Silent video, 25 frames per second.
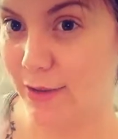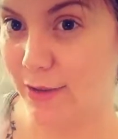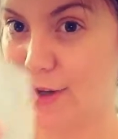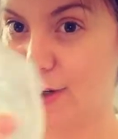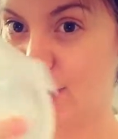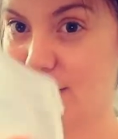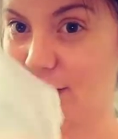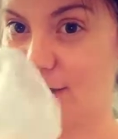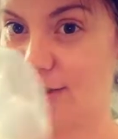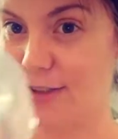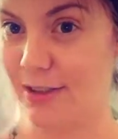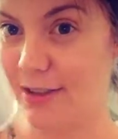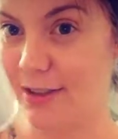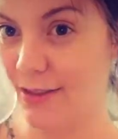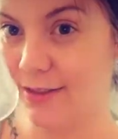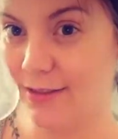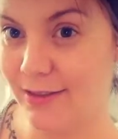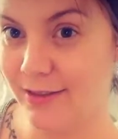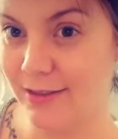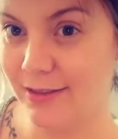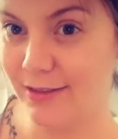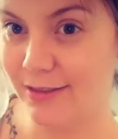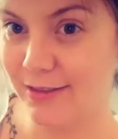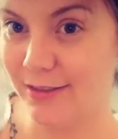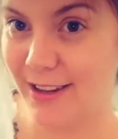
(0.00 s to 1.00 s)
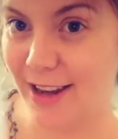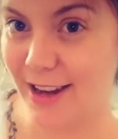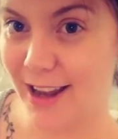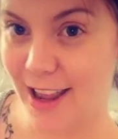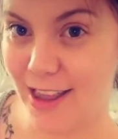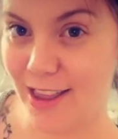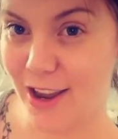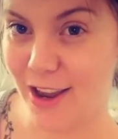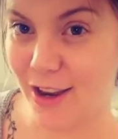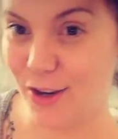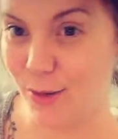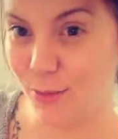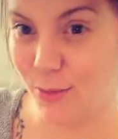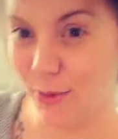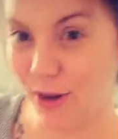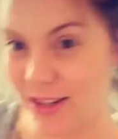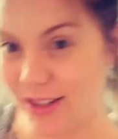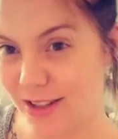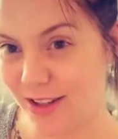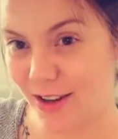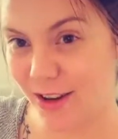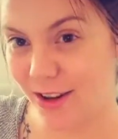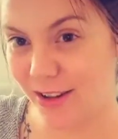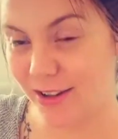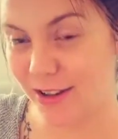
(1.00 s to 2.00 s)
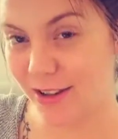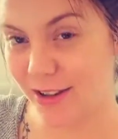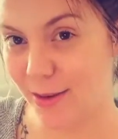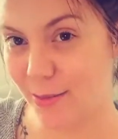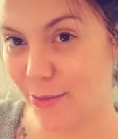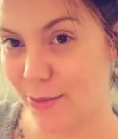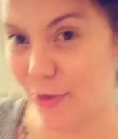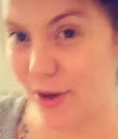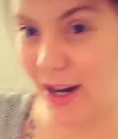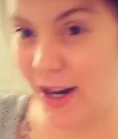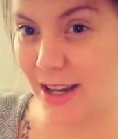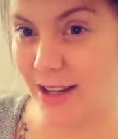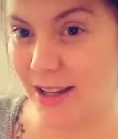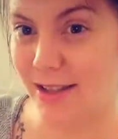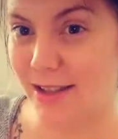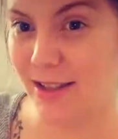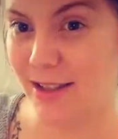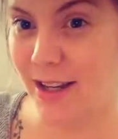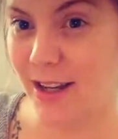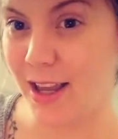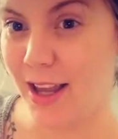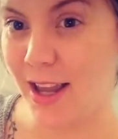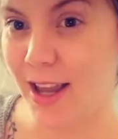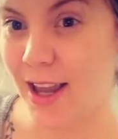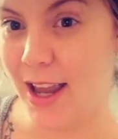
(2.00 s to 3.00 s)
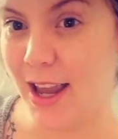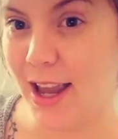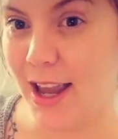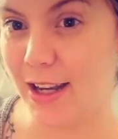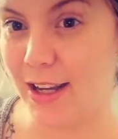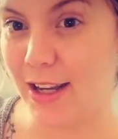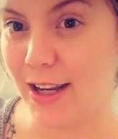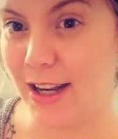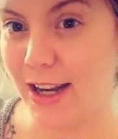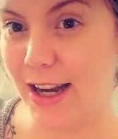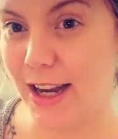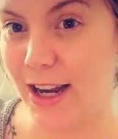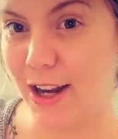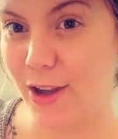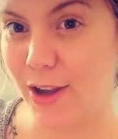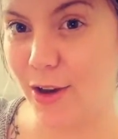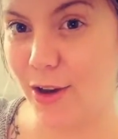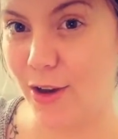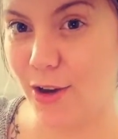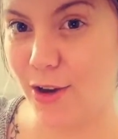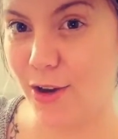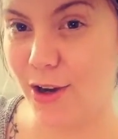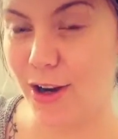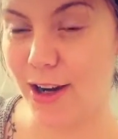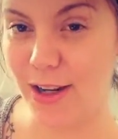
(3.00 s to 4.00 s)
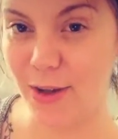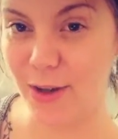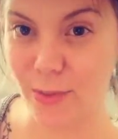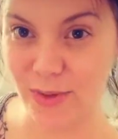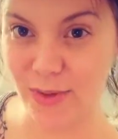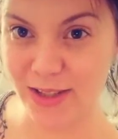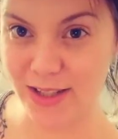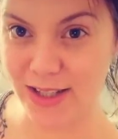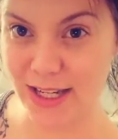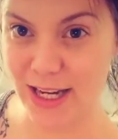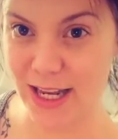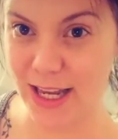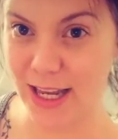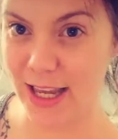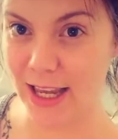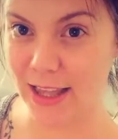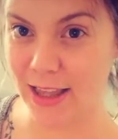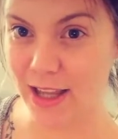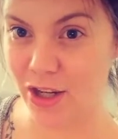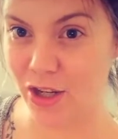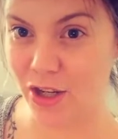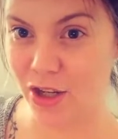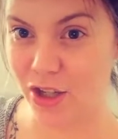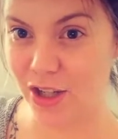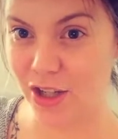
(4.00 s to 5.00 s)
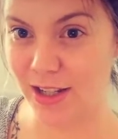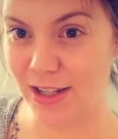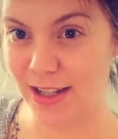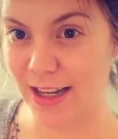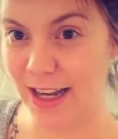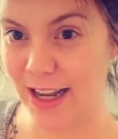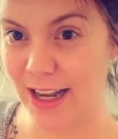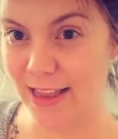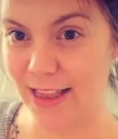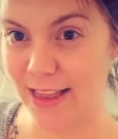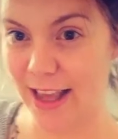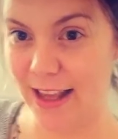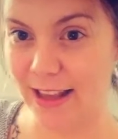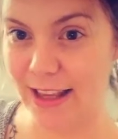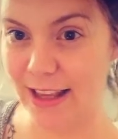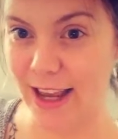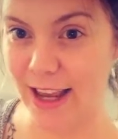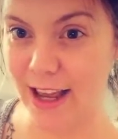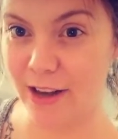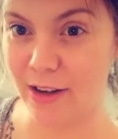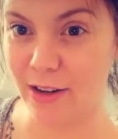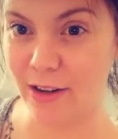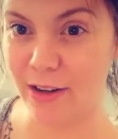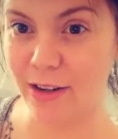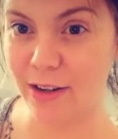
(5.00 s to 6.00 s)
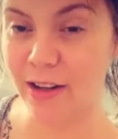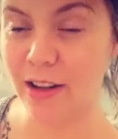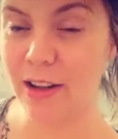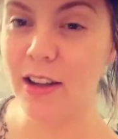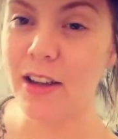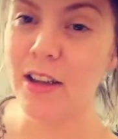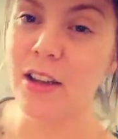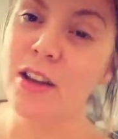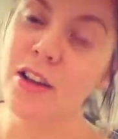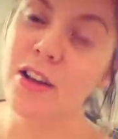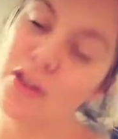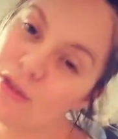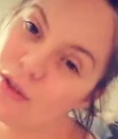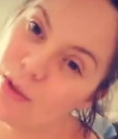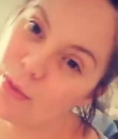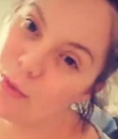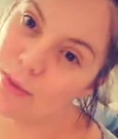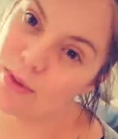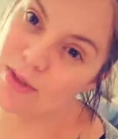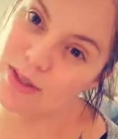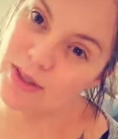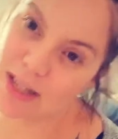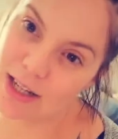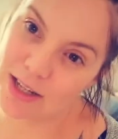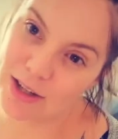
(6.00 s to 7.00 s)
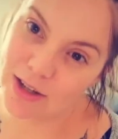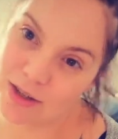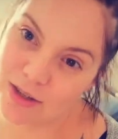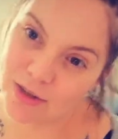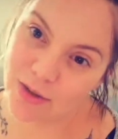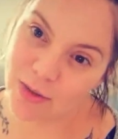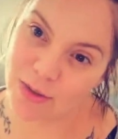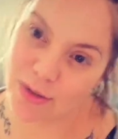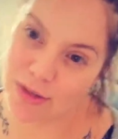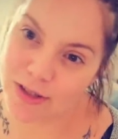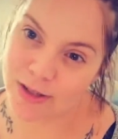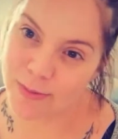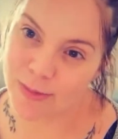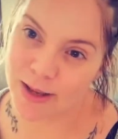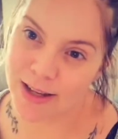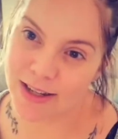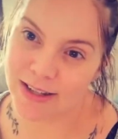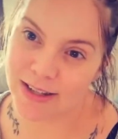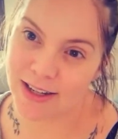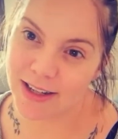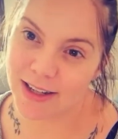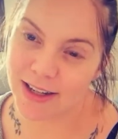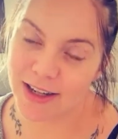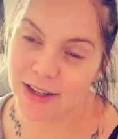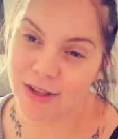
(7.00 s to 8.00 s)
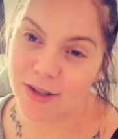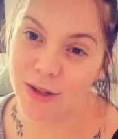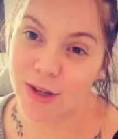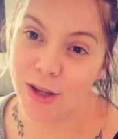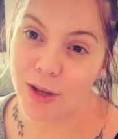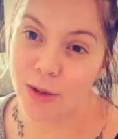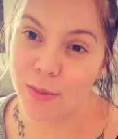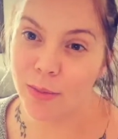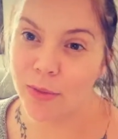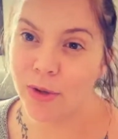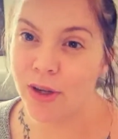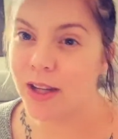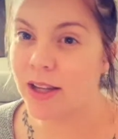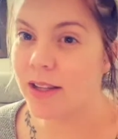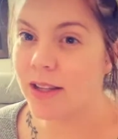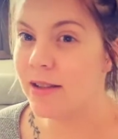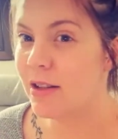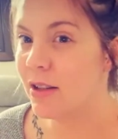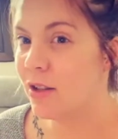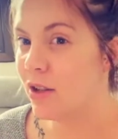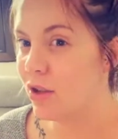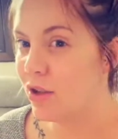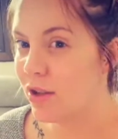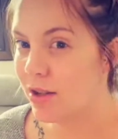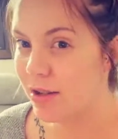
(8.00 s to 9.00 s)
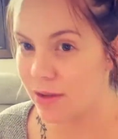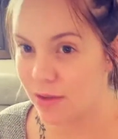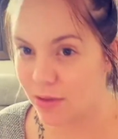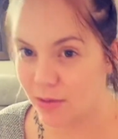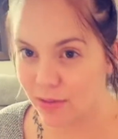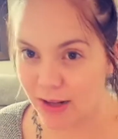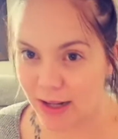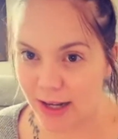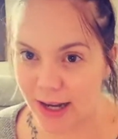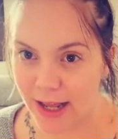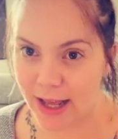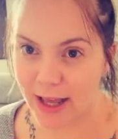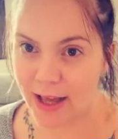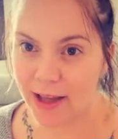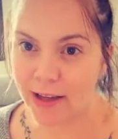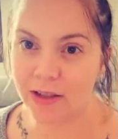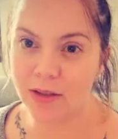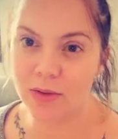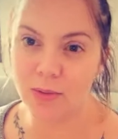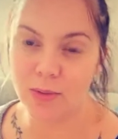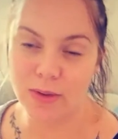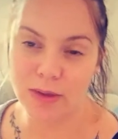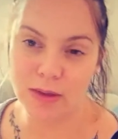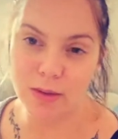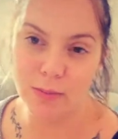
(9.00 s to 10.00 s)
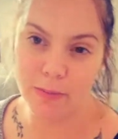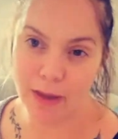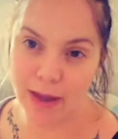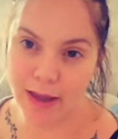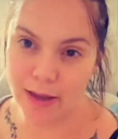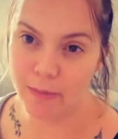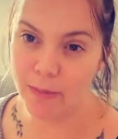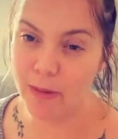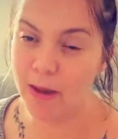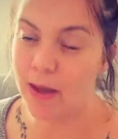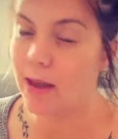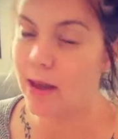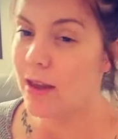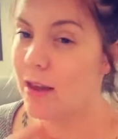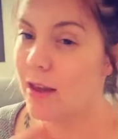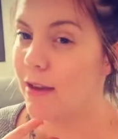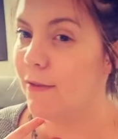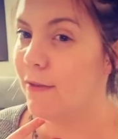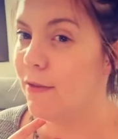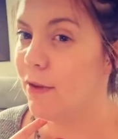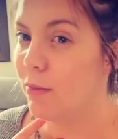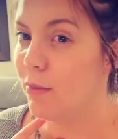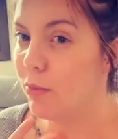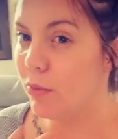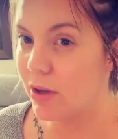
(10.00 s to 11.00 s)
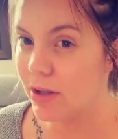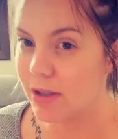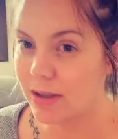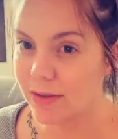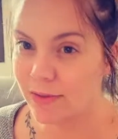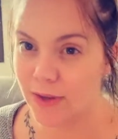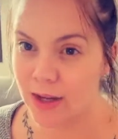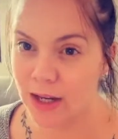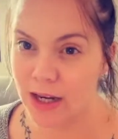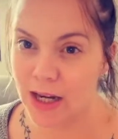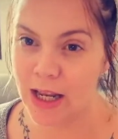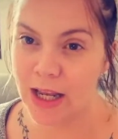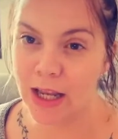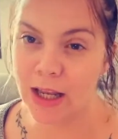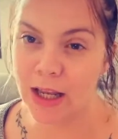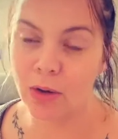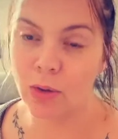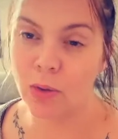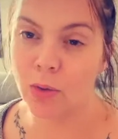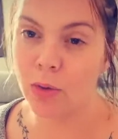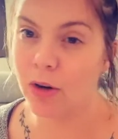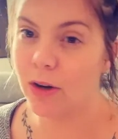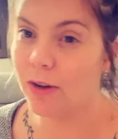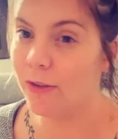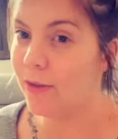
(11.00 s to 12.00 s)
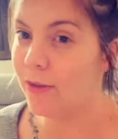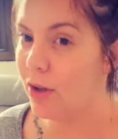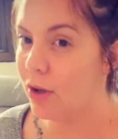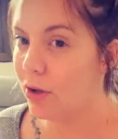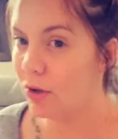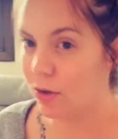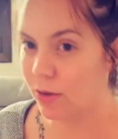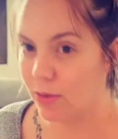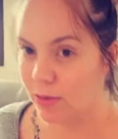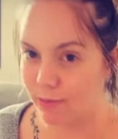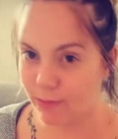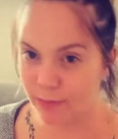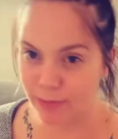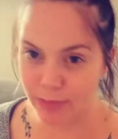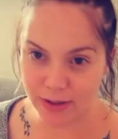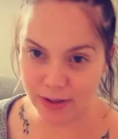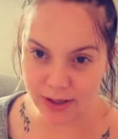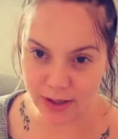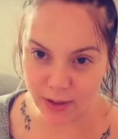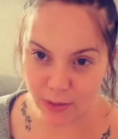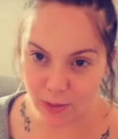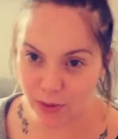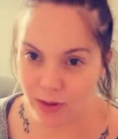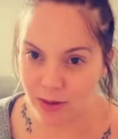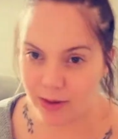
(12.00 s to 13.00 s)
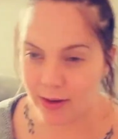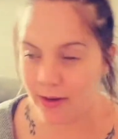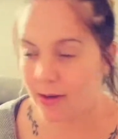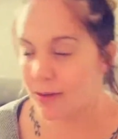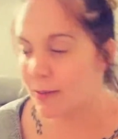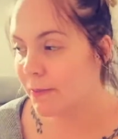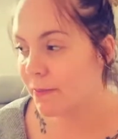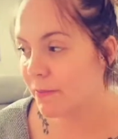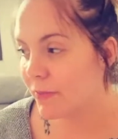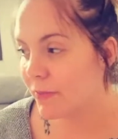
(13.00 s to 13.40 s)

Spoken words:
first and then you press it onto the breast and you let it go. It will stick, and then you just let that down. So it will stick automatically to your breast, and you just relax with the baby if you're breastfeeding or if you're busy with